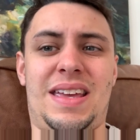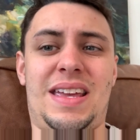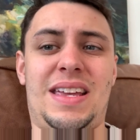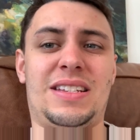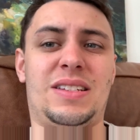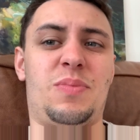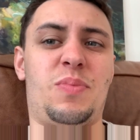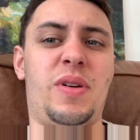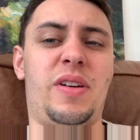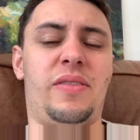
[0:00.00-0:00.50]

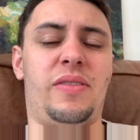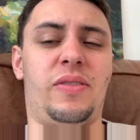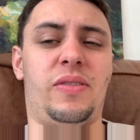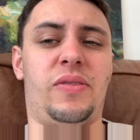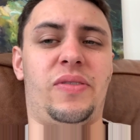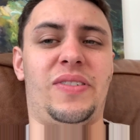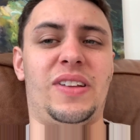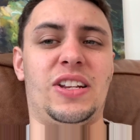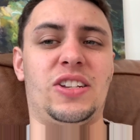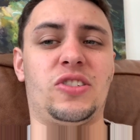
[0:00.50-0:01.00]
It's a bit of a
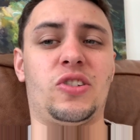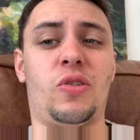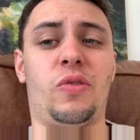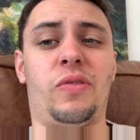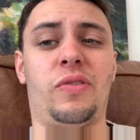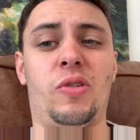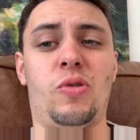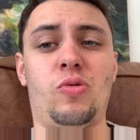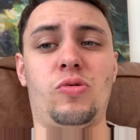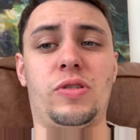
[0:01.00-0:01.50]

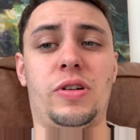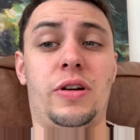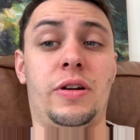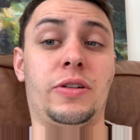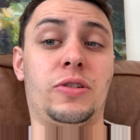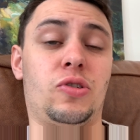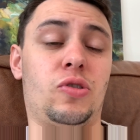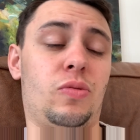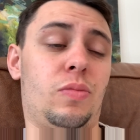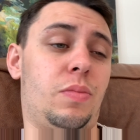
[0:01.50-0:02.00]
philosophical
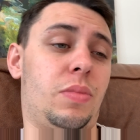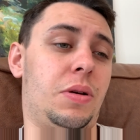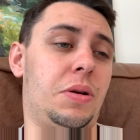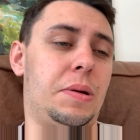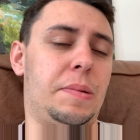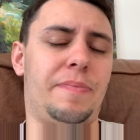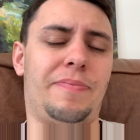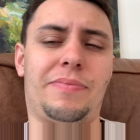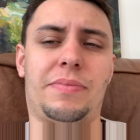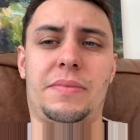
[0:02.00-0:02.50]
title, but
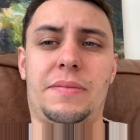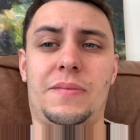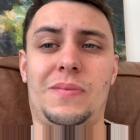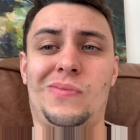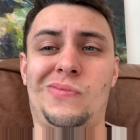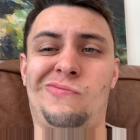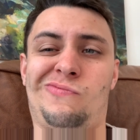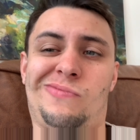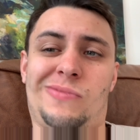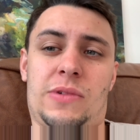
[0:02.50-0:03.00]

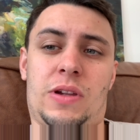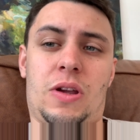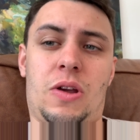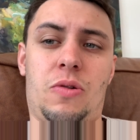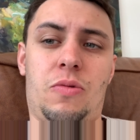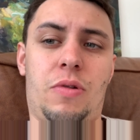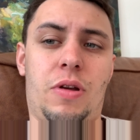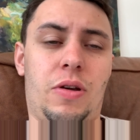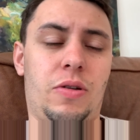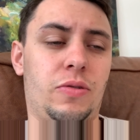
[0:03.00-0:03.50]
who
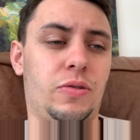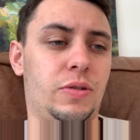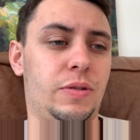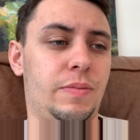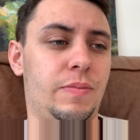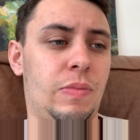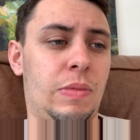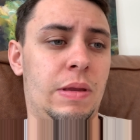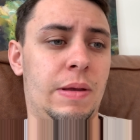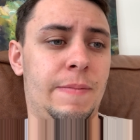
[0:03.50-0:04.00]
knows.
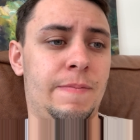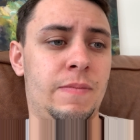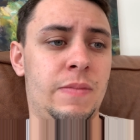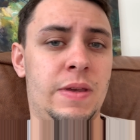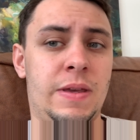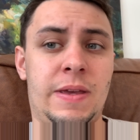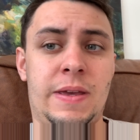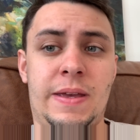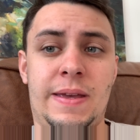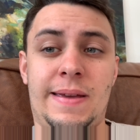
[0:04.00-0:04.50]

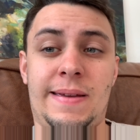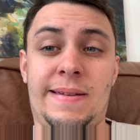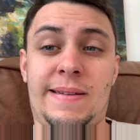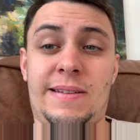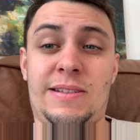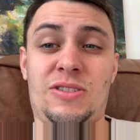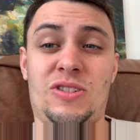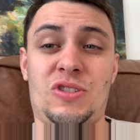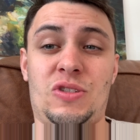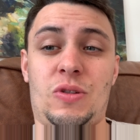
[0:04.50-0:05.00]

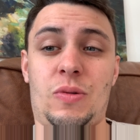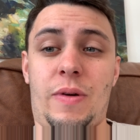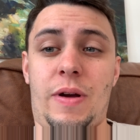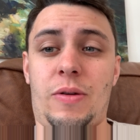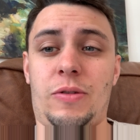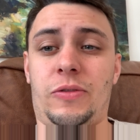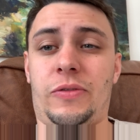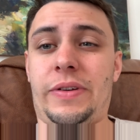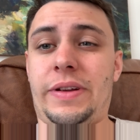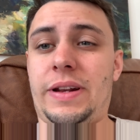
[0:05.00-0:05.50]
It's just the way I
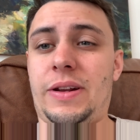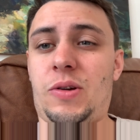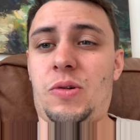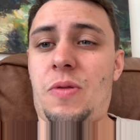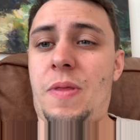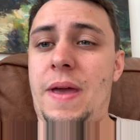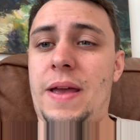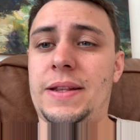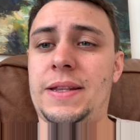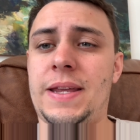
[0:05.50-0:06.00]
was feeling on
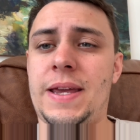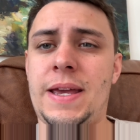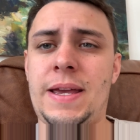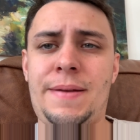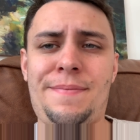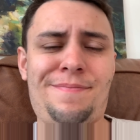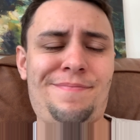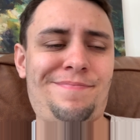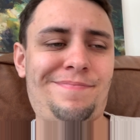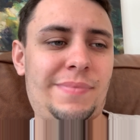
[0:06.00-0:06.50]
that
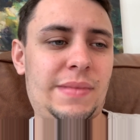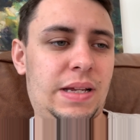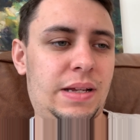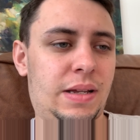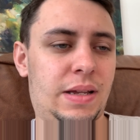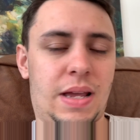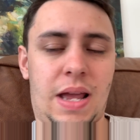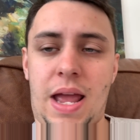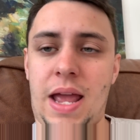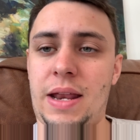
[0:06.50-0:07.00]
day.
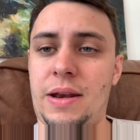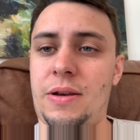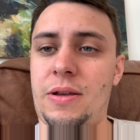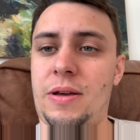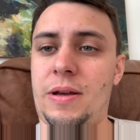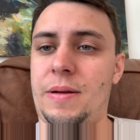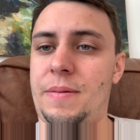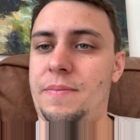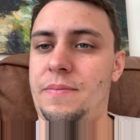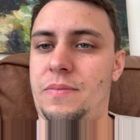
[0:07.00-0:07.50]

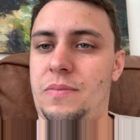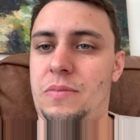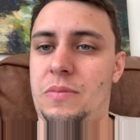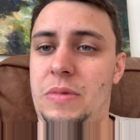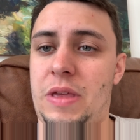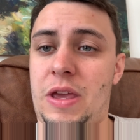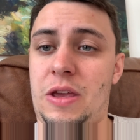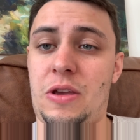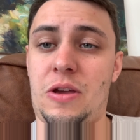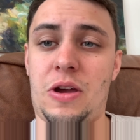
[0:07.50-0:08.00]
And
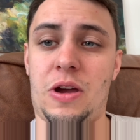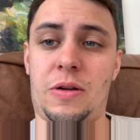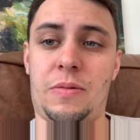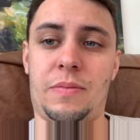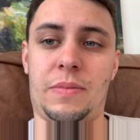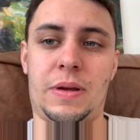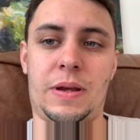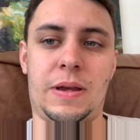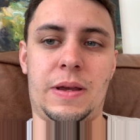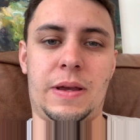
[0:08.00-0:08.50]
there you go.
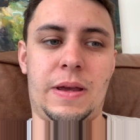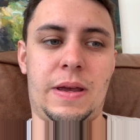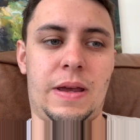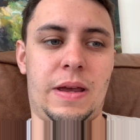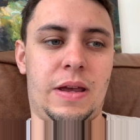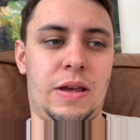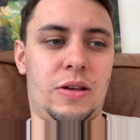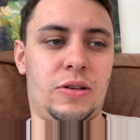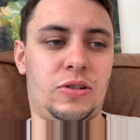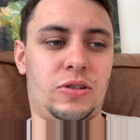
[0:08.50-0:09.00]

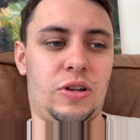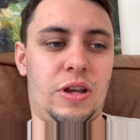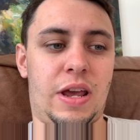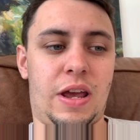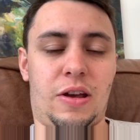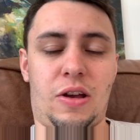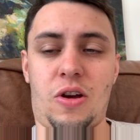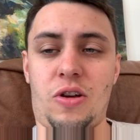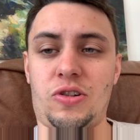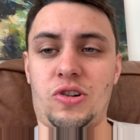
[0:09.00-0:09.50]
So yeah,
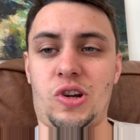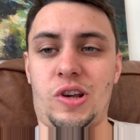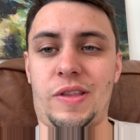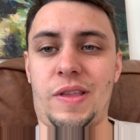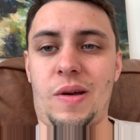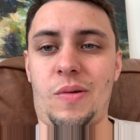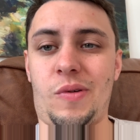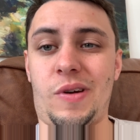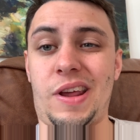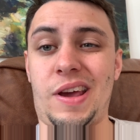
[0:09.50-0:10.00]
go and check
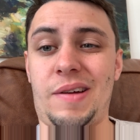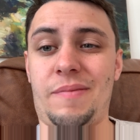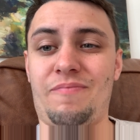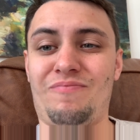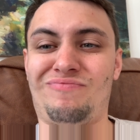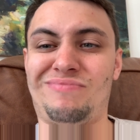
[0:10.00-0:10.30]
that one out.